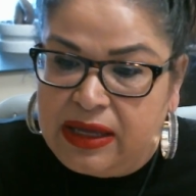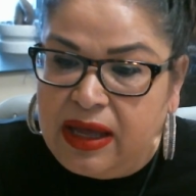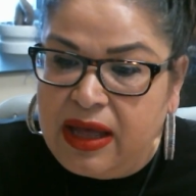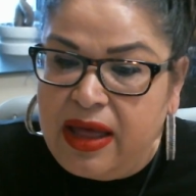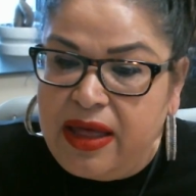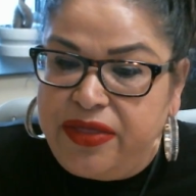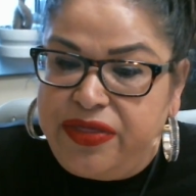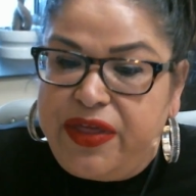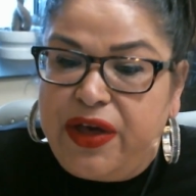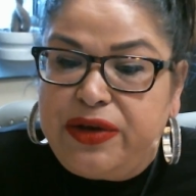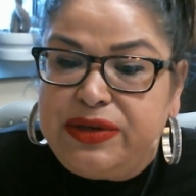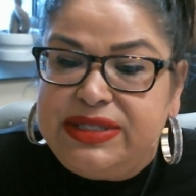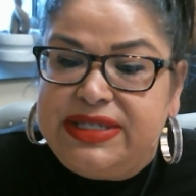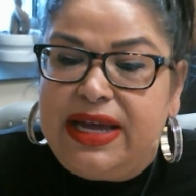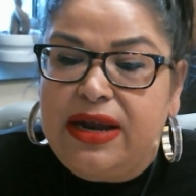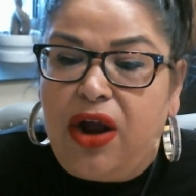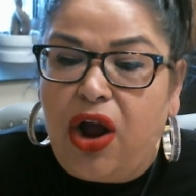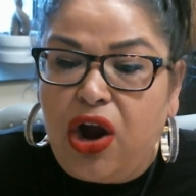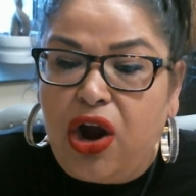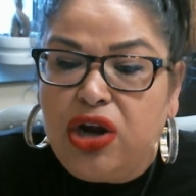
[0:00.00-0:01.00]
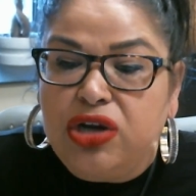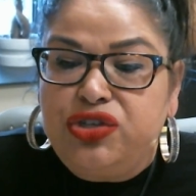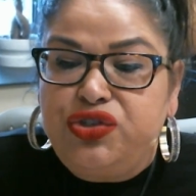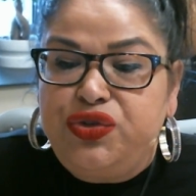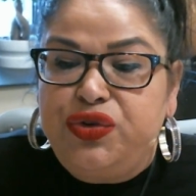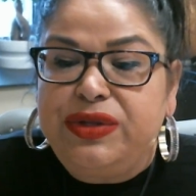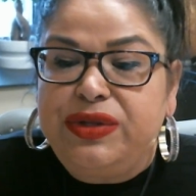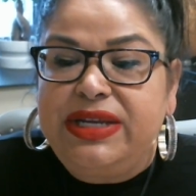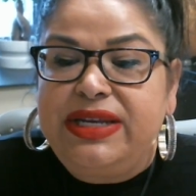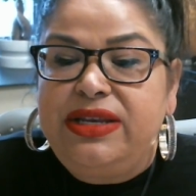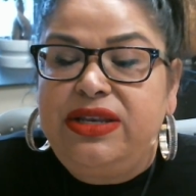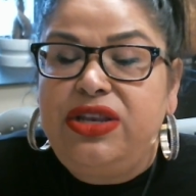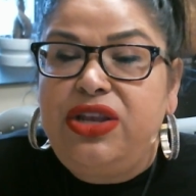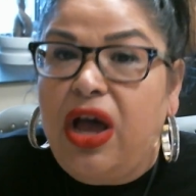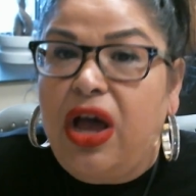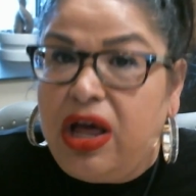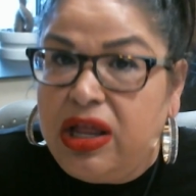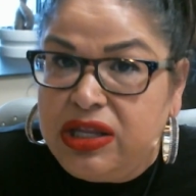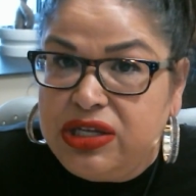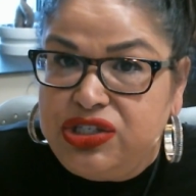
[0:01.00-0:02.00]
Those that are truly
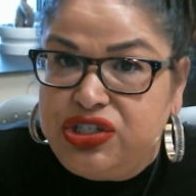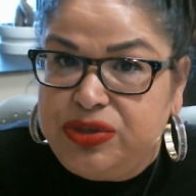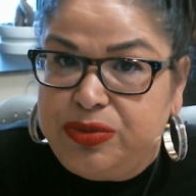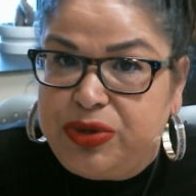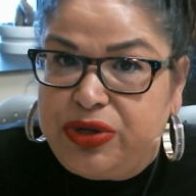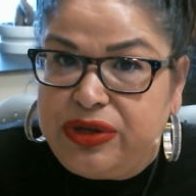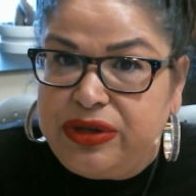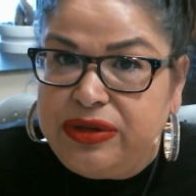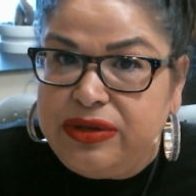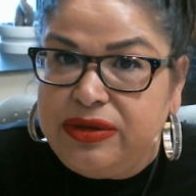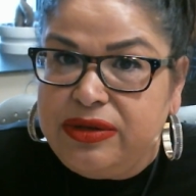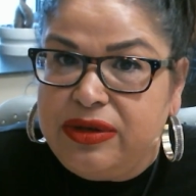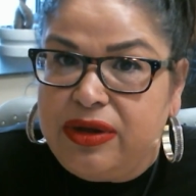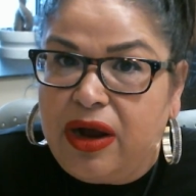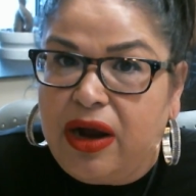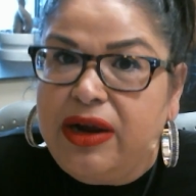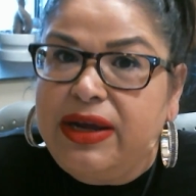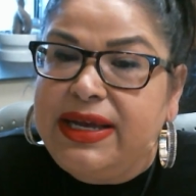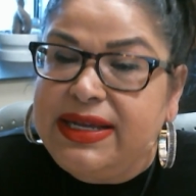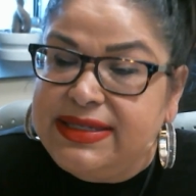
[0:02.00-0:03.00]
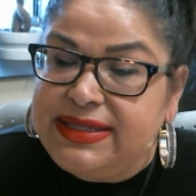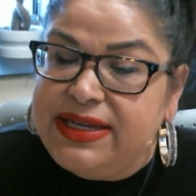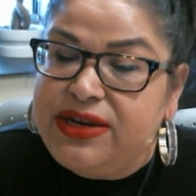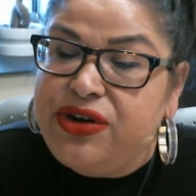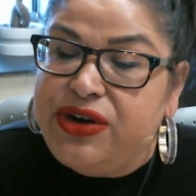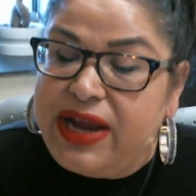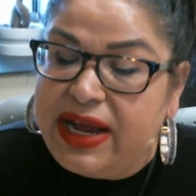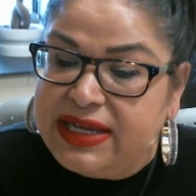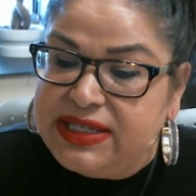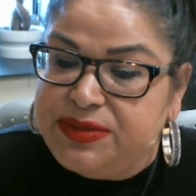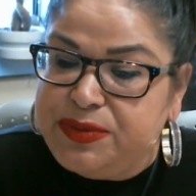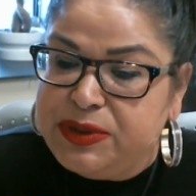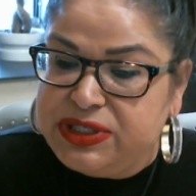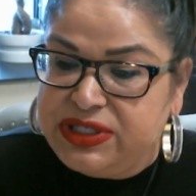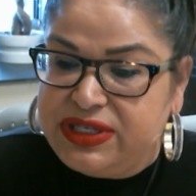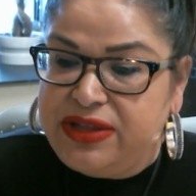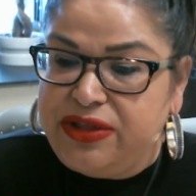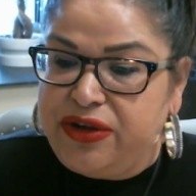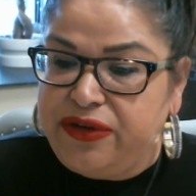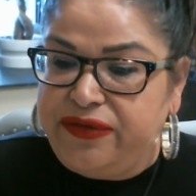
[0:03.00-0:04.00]
knowledgeable are considered experts
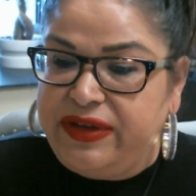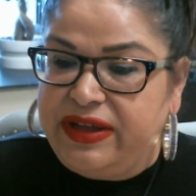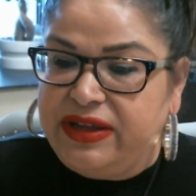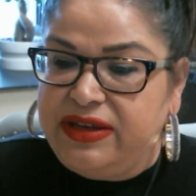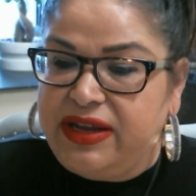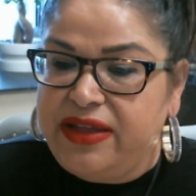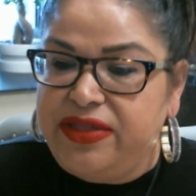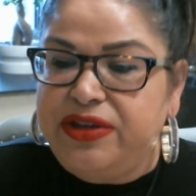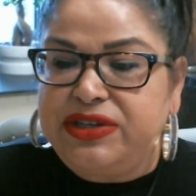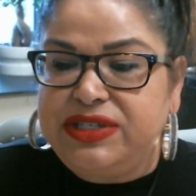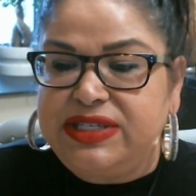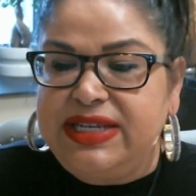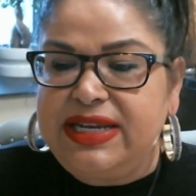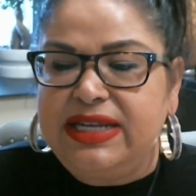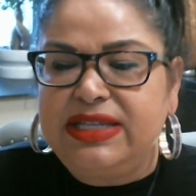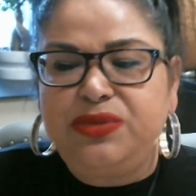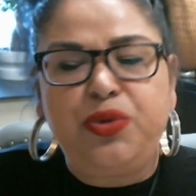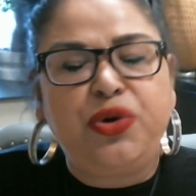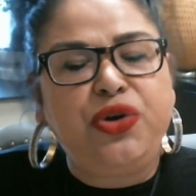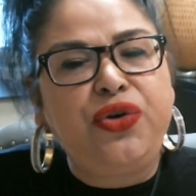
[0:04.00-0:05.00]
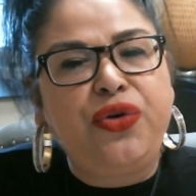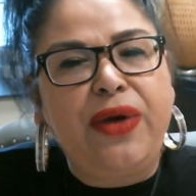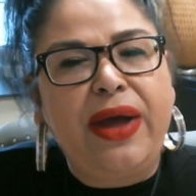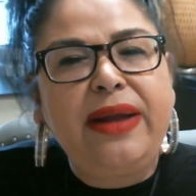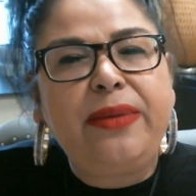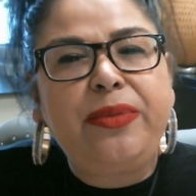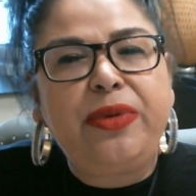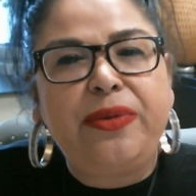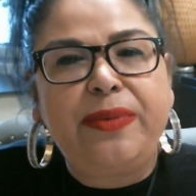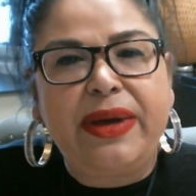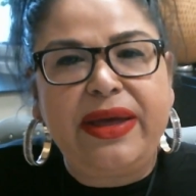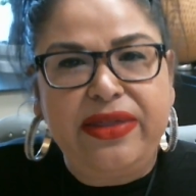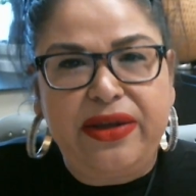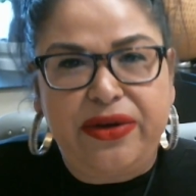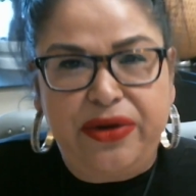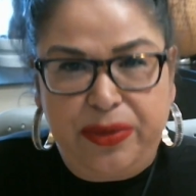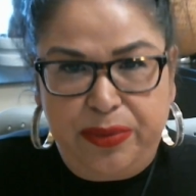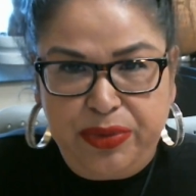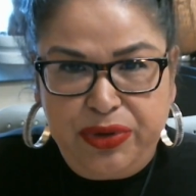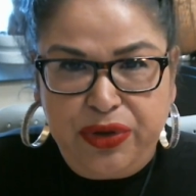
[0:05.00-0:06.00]
in their field, and they're seen as more credible by
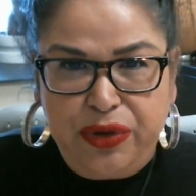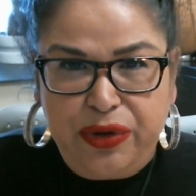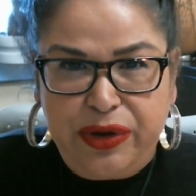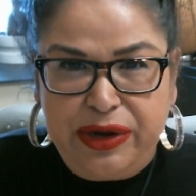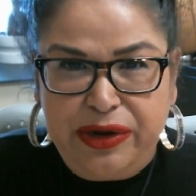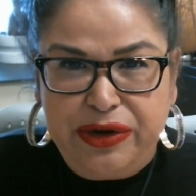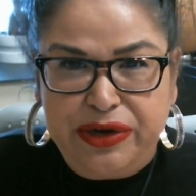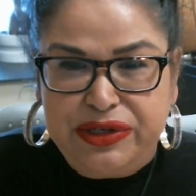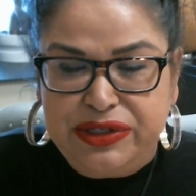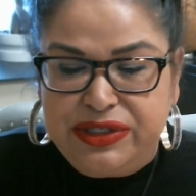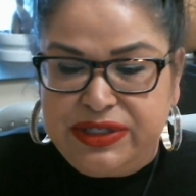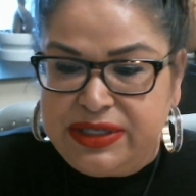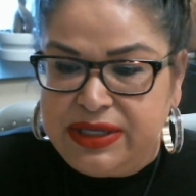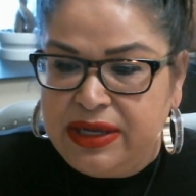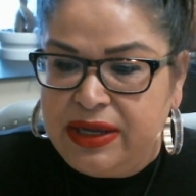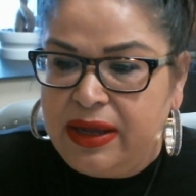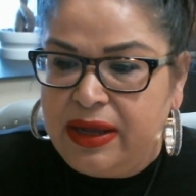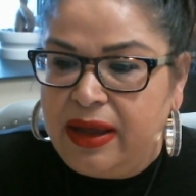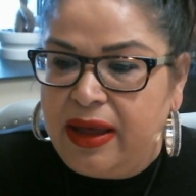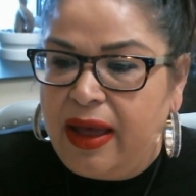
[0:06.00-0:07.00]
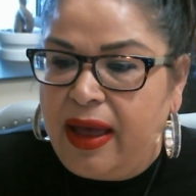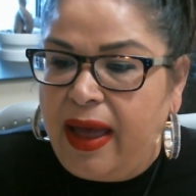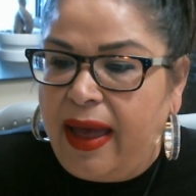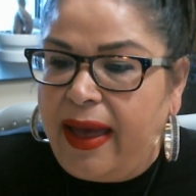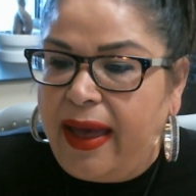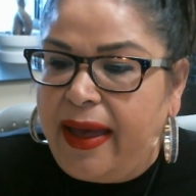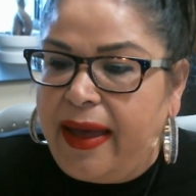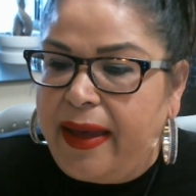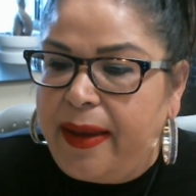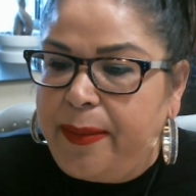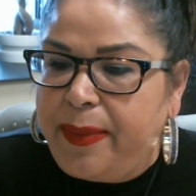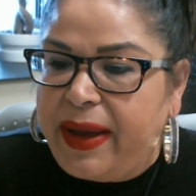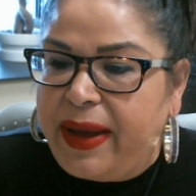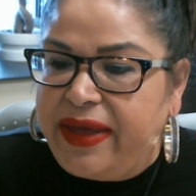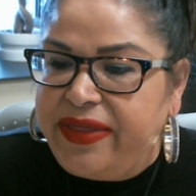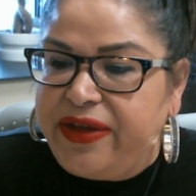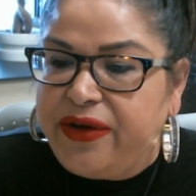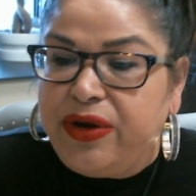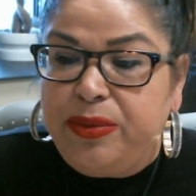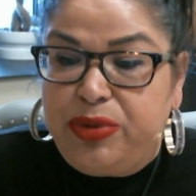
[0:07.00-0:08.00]
their employers, by
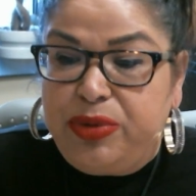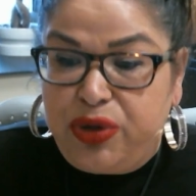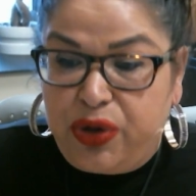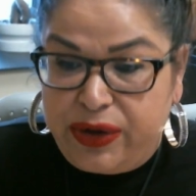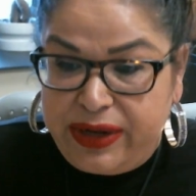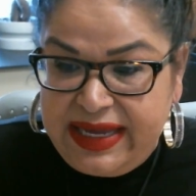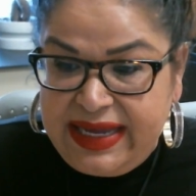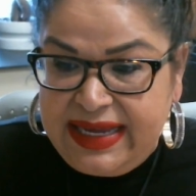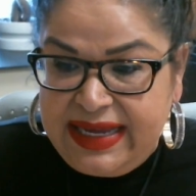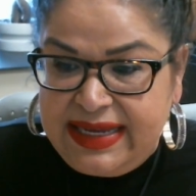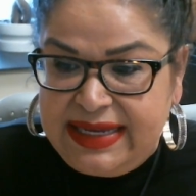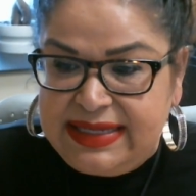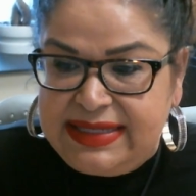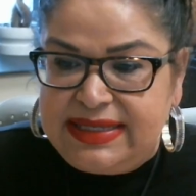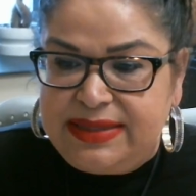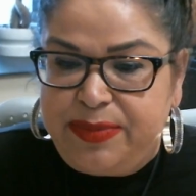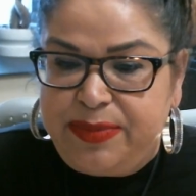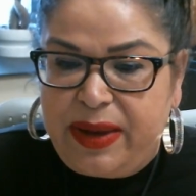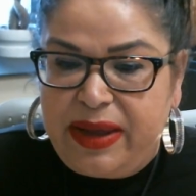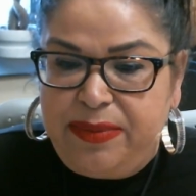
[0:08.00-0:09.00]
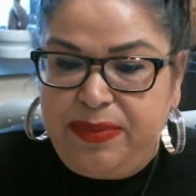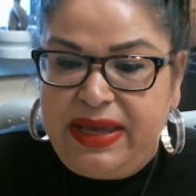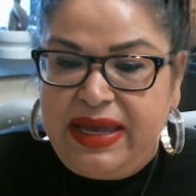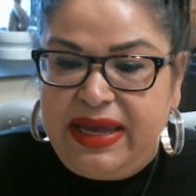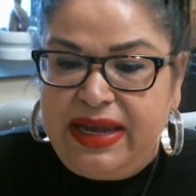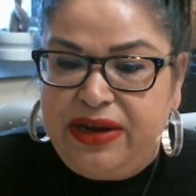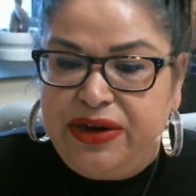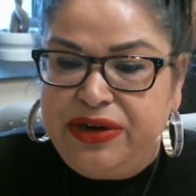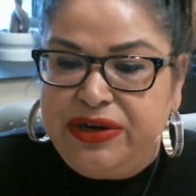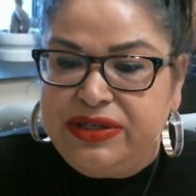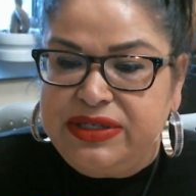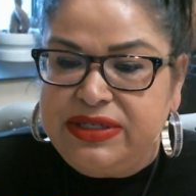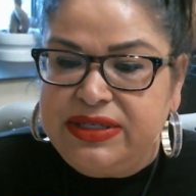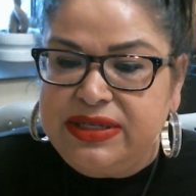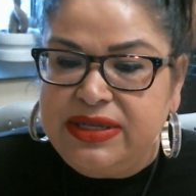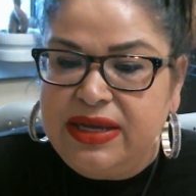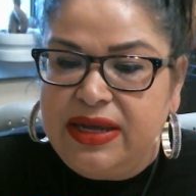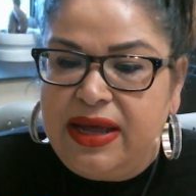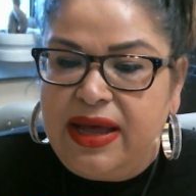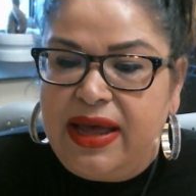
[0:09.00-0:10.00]
their employees, by
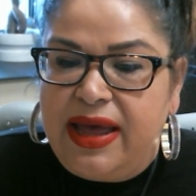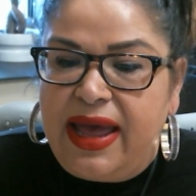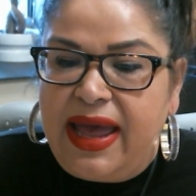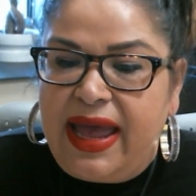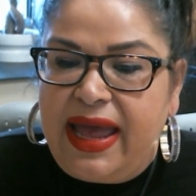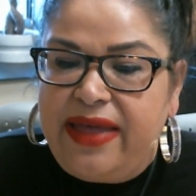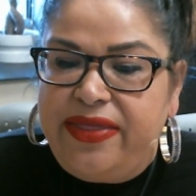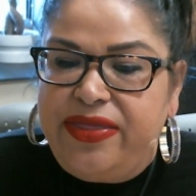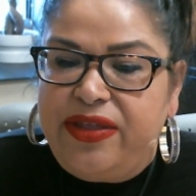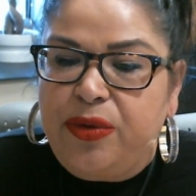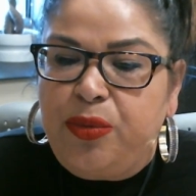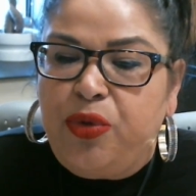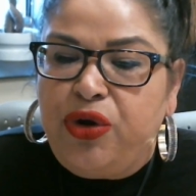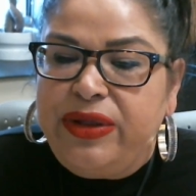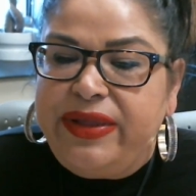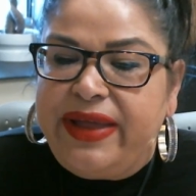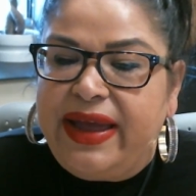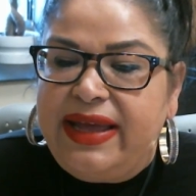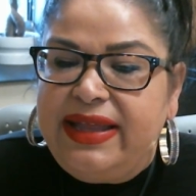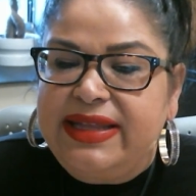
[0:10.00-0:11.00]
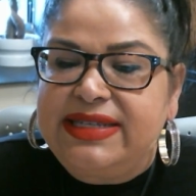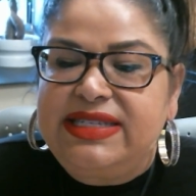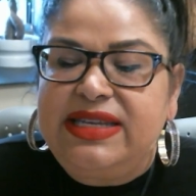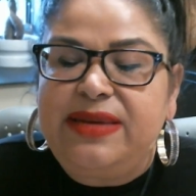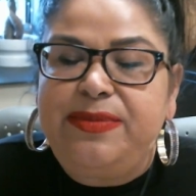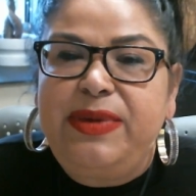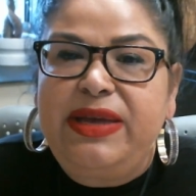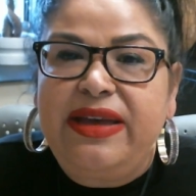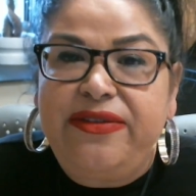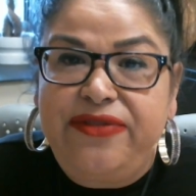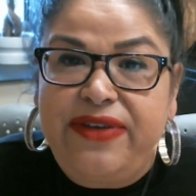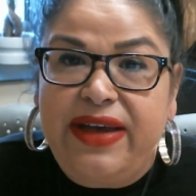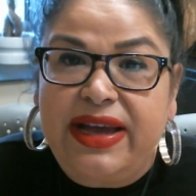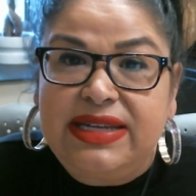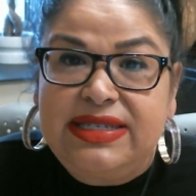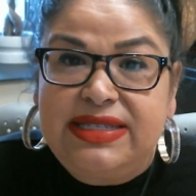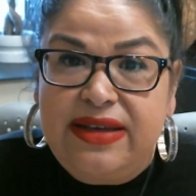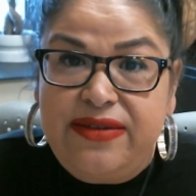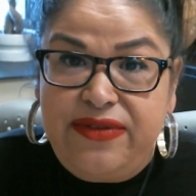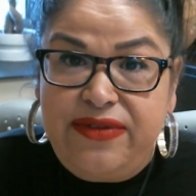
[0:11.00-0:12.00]
peers, and they're more likely to be
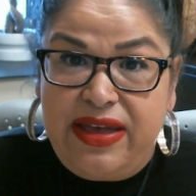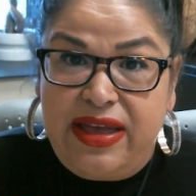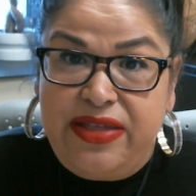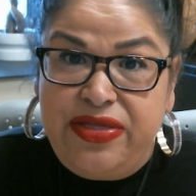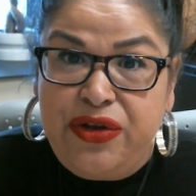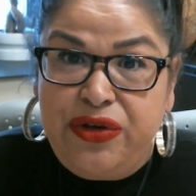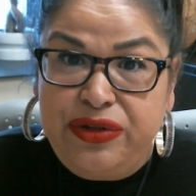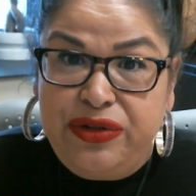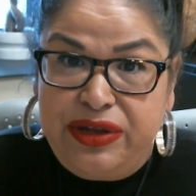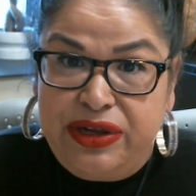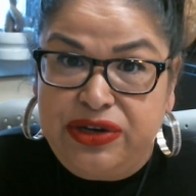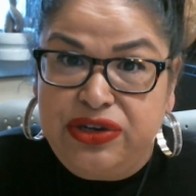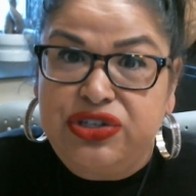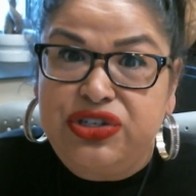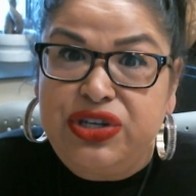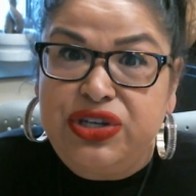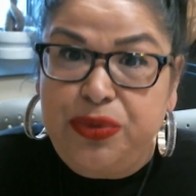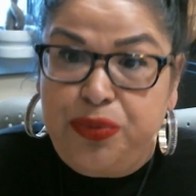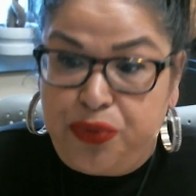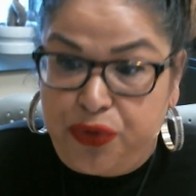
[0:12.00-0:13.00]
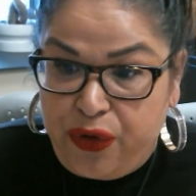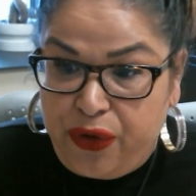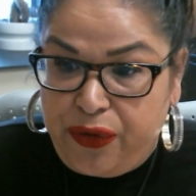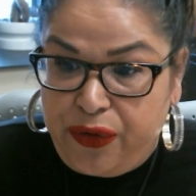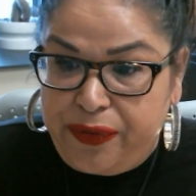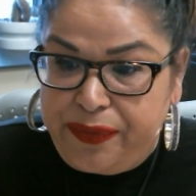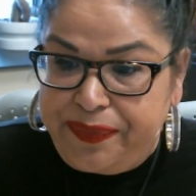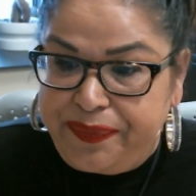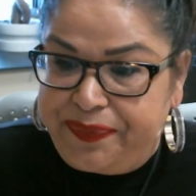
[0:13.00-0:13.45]
effective in their leadership role.